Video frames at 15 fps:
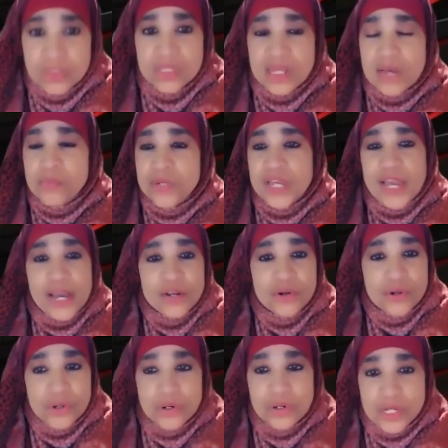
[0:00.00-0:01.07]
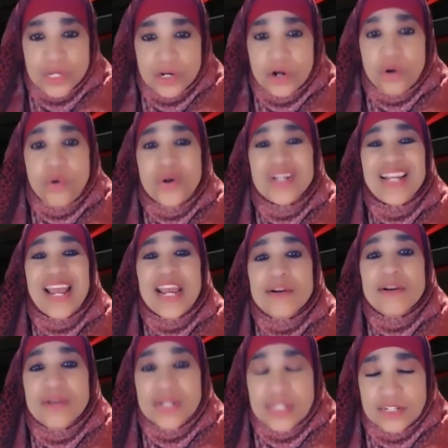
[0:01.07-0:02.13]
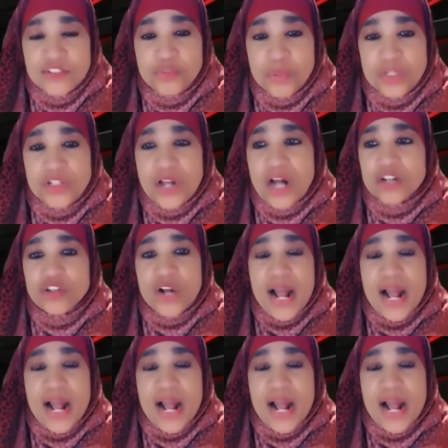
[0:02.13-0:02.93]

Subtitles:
that we had earlier on arrogance with Dr.